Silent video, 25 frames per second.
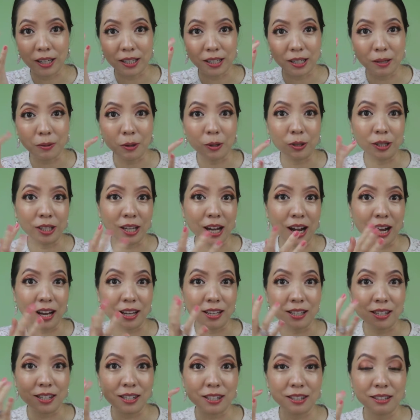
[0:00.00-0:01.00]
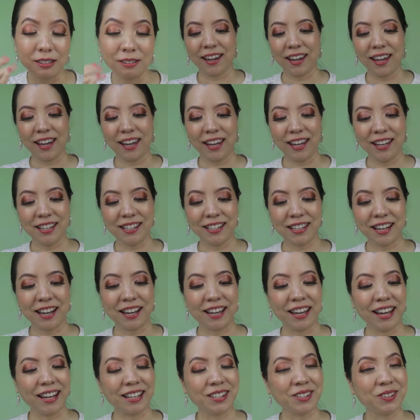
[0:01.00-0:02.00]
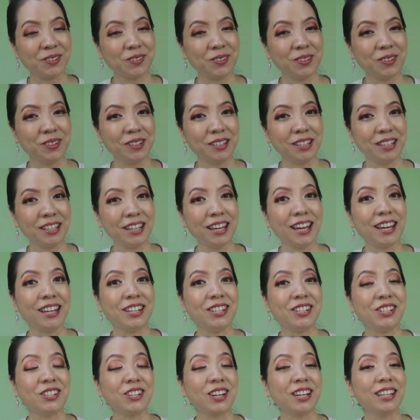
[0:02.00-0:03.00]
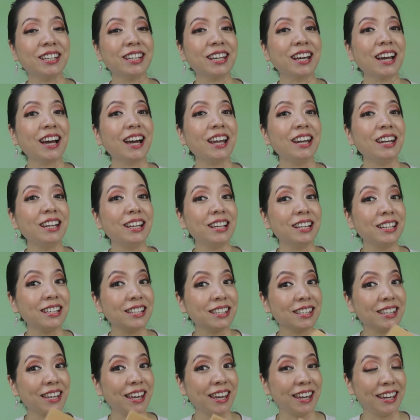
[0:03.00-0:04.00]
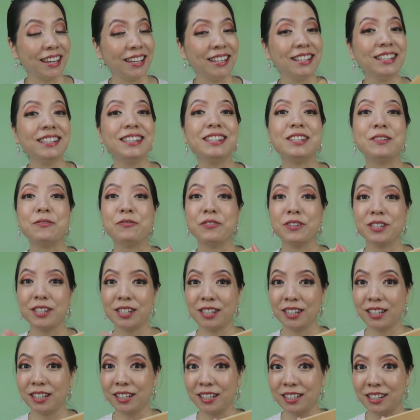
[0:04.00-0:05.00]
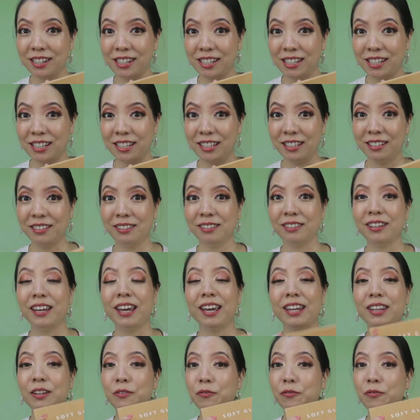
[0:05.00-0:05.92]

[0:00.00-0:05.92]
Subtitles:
them on the eyes. And I absolutely enjoy the colors and the versatility and the